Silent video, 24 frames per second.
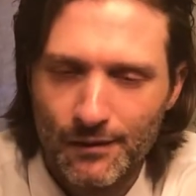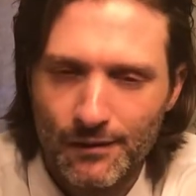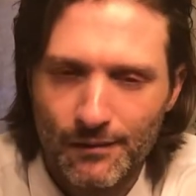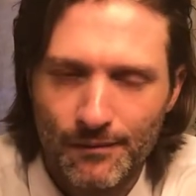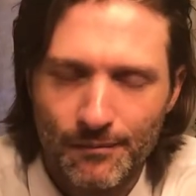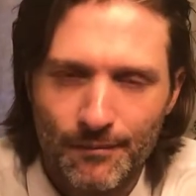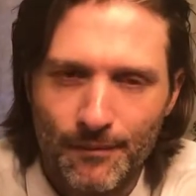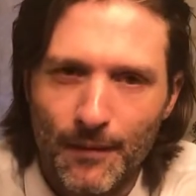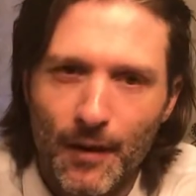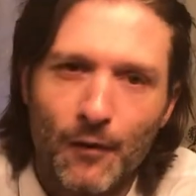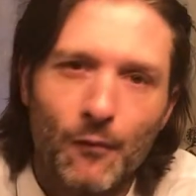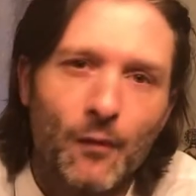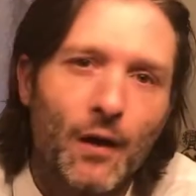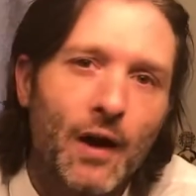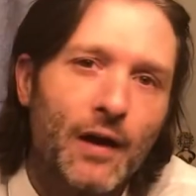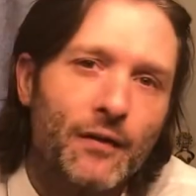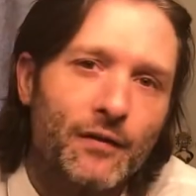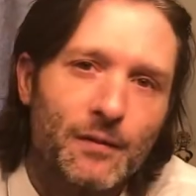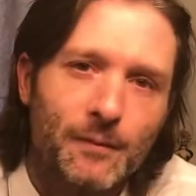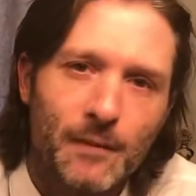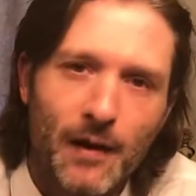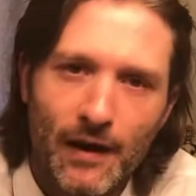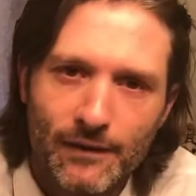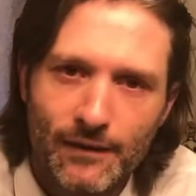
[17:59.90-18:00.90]
My wife's
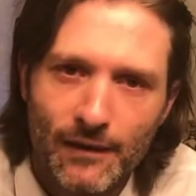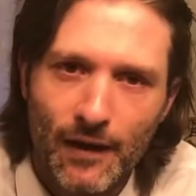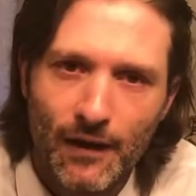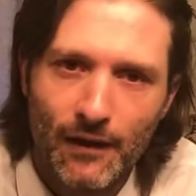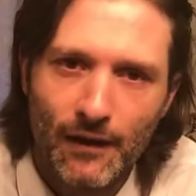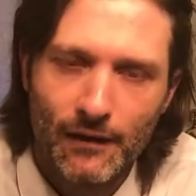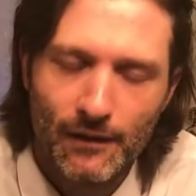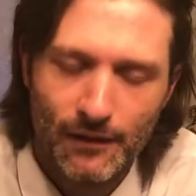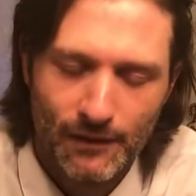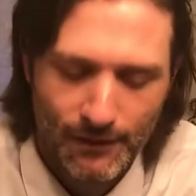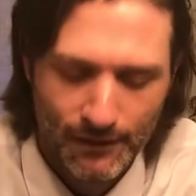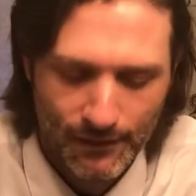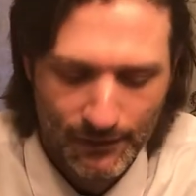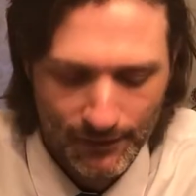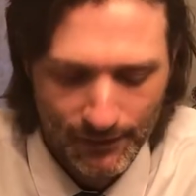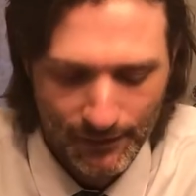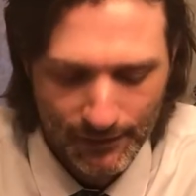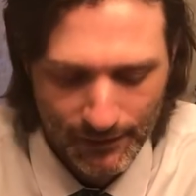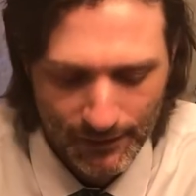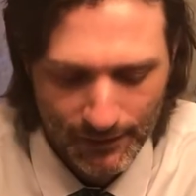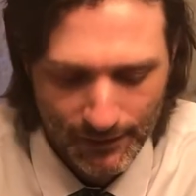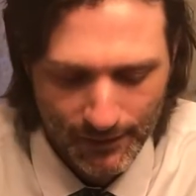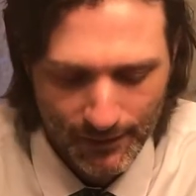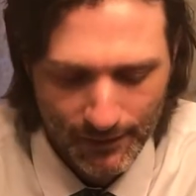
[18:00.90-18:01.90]
back there.
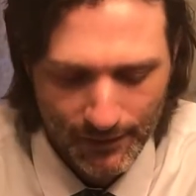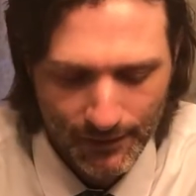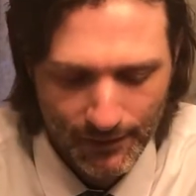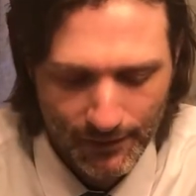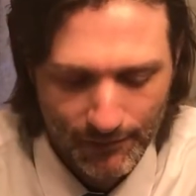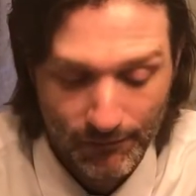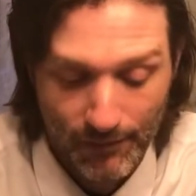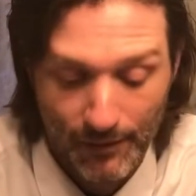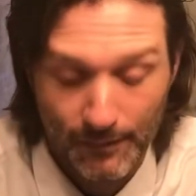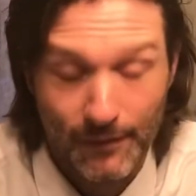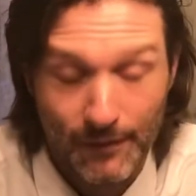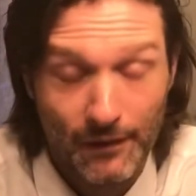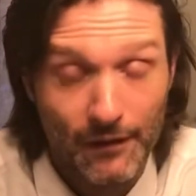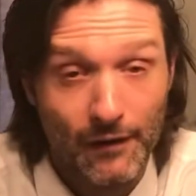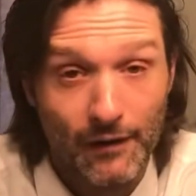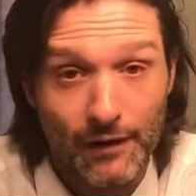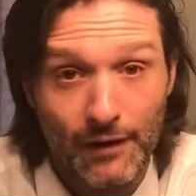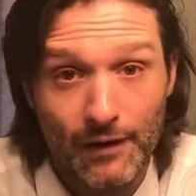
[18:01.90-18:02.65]
I'm sorry to